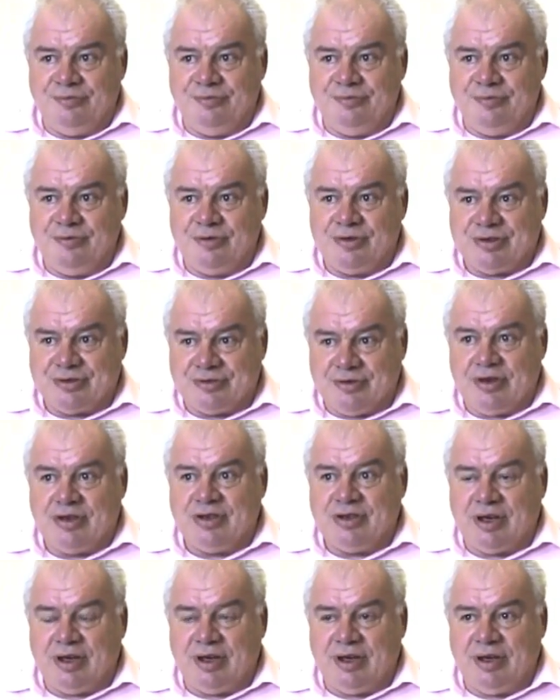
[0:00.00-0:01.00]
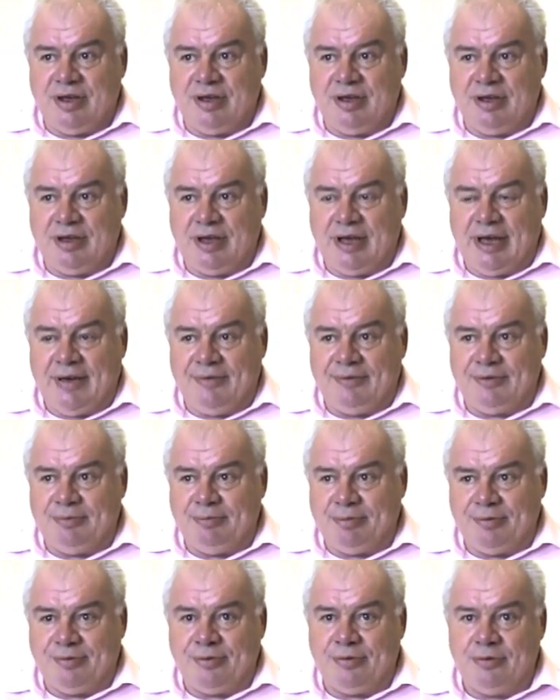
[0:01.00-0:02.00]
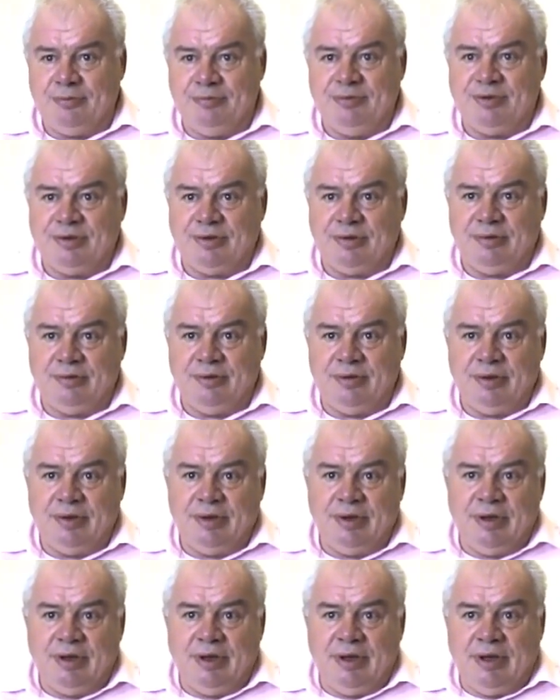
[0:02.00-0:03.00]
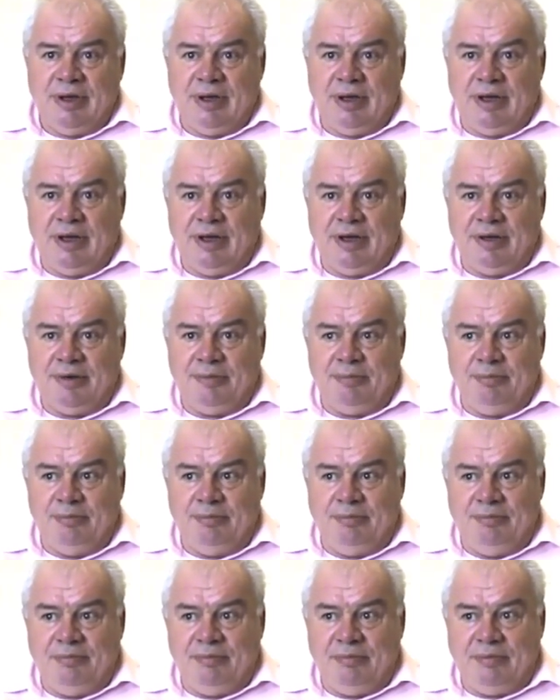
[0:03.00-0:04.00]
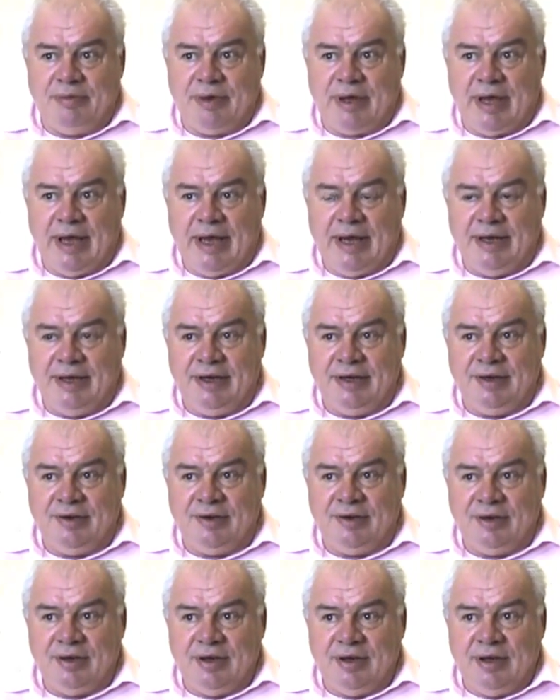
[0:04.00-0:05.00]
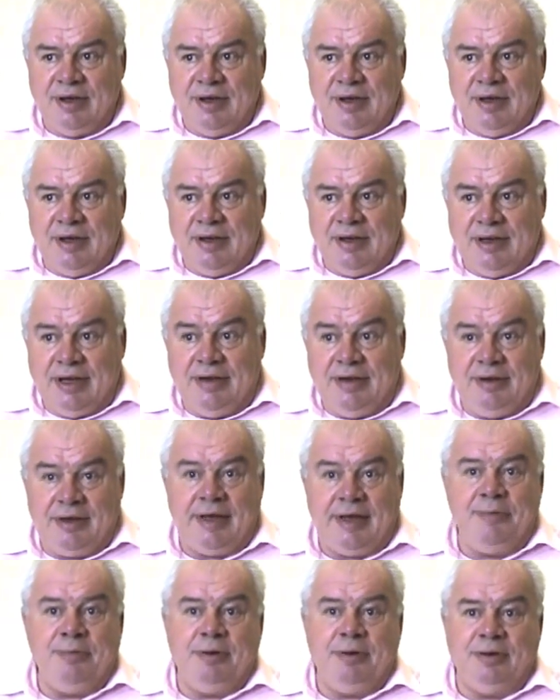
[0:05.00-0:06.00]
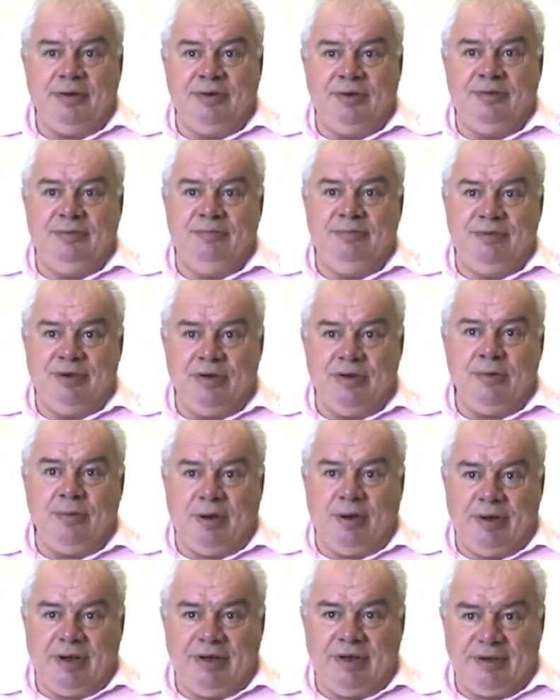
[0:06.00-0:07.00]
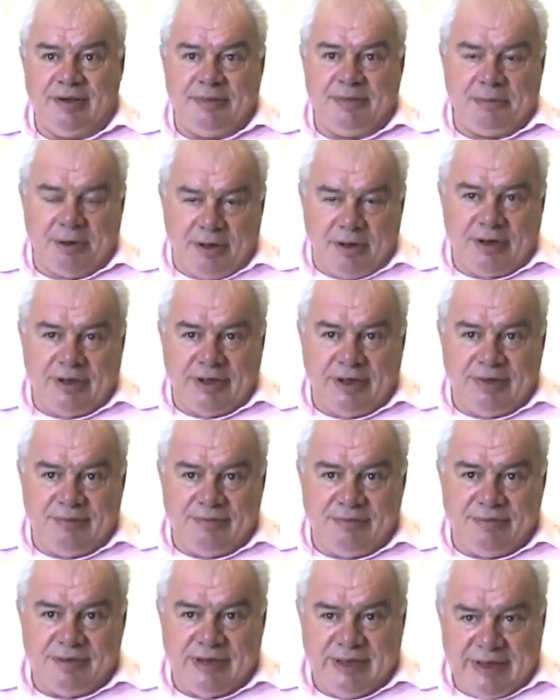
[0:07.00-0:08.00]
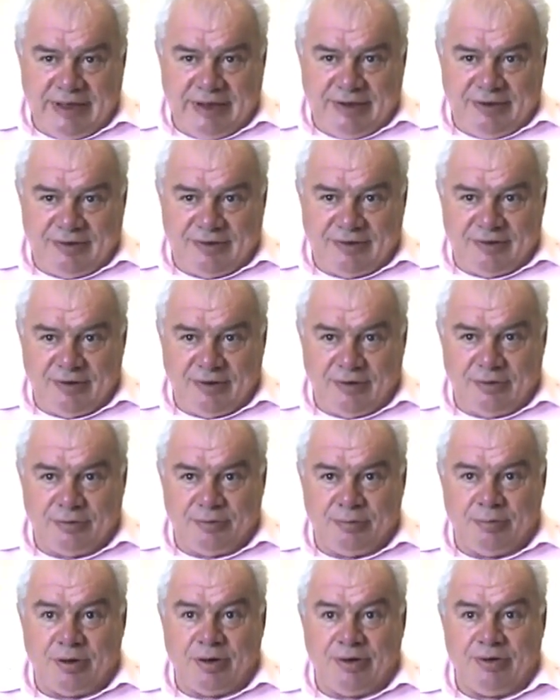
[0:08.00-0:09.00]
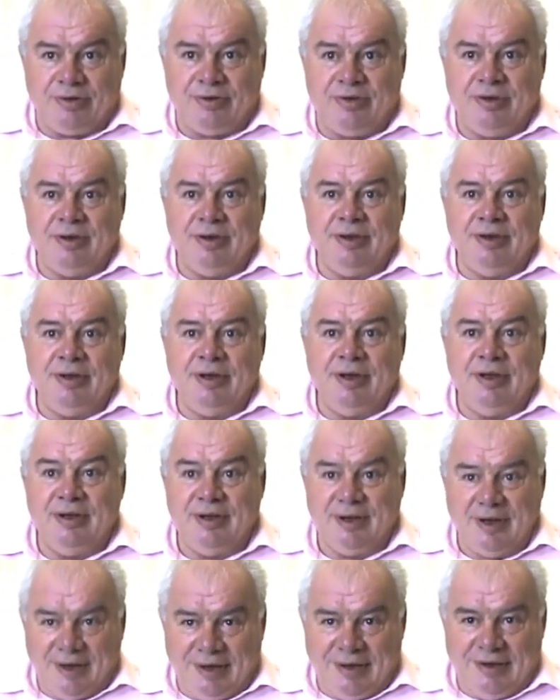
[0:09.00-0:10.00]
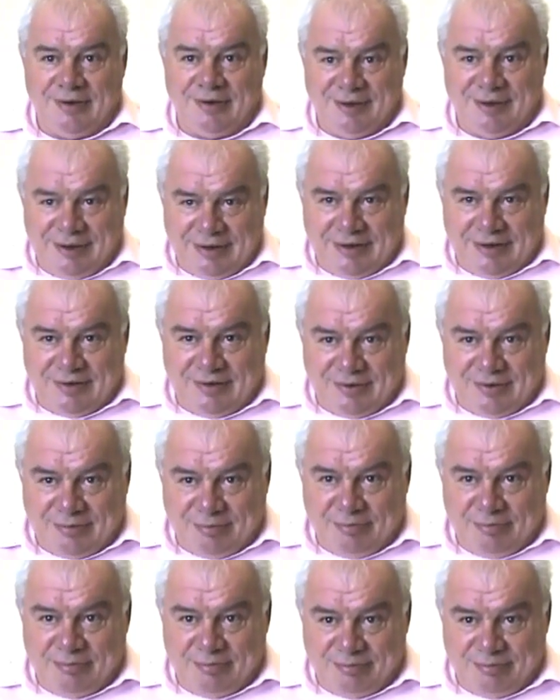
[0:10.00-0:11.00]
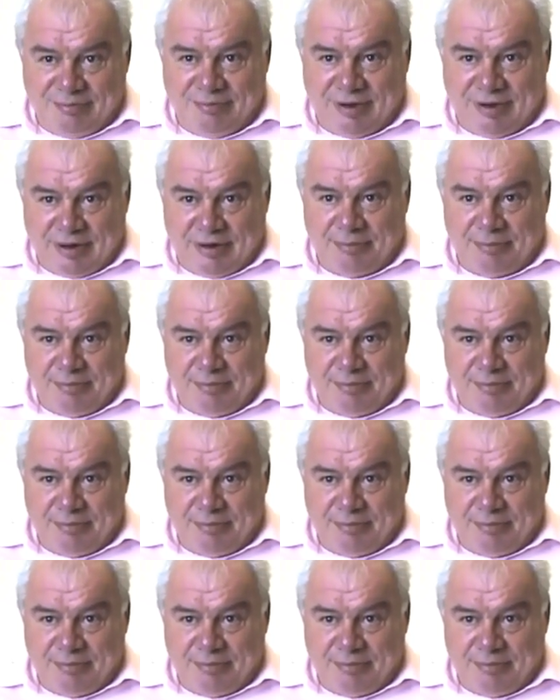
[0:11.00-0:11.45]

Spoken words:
structure that they have to perform to, and they will do what they think the market needs, not what the island needs. Yeah.